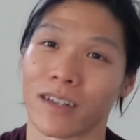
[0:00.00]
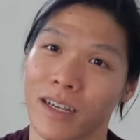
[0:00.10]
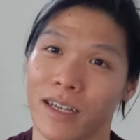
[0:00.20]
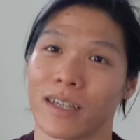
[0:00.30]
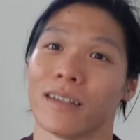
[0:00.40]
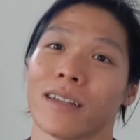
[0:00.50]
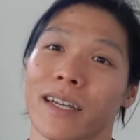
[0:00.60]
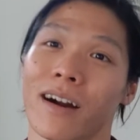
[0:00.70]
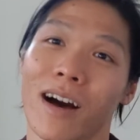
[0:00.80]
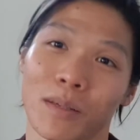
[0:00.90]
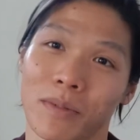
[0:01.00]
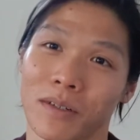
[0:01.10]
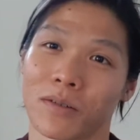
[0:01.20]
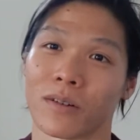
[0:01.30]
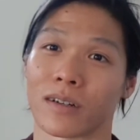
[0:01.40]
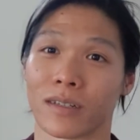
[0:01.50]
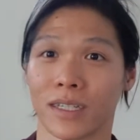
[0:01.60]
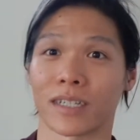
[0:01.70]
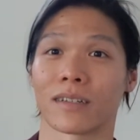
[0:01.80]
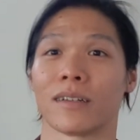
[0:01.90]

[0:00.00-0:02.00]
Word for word: in like a hospital or a clinic.